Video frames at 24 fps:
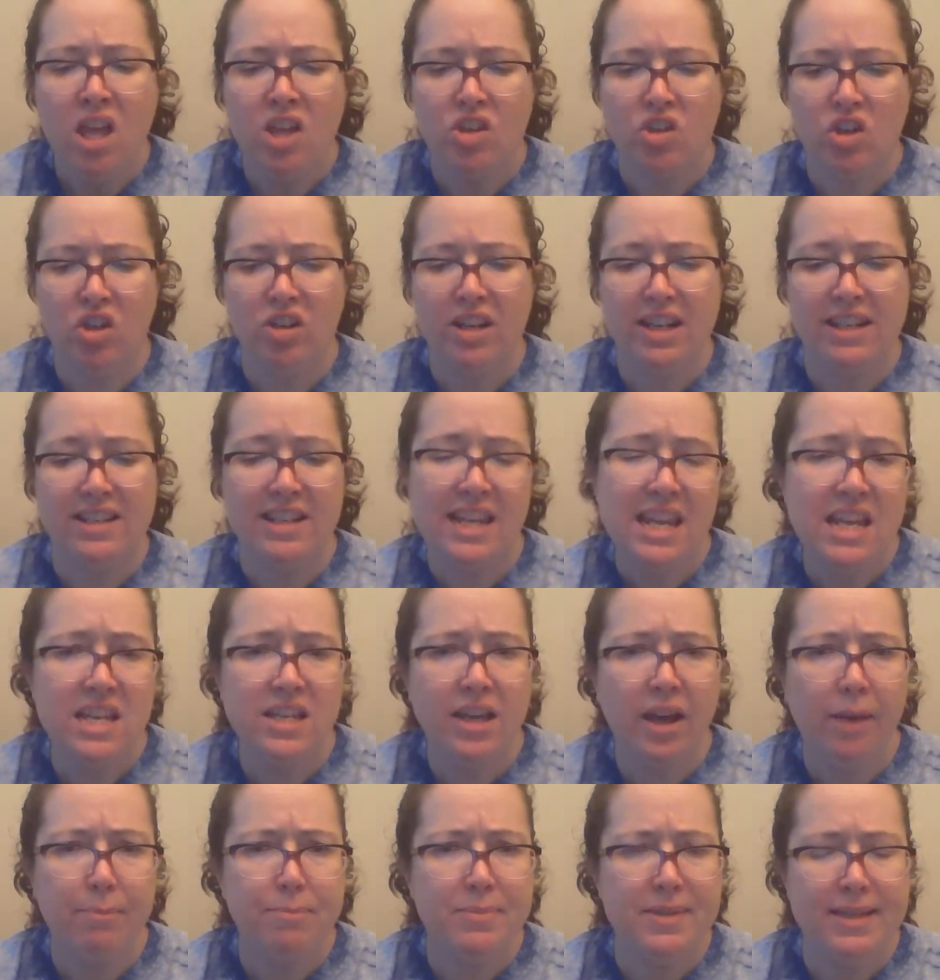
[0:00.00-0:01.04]
turning
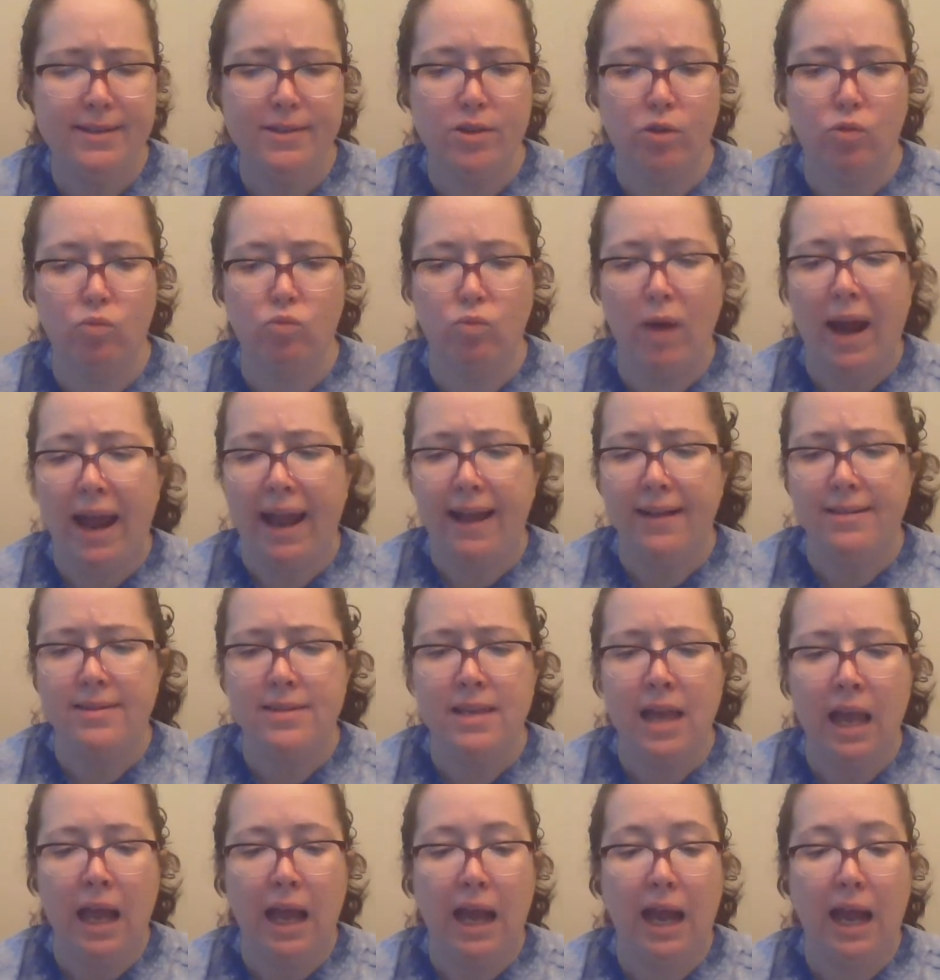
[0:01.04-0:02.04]
teacups into rats.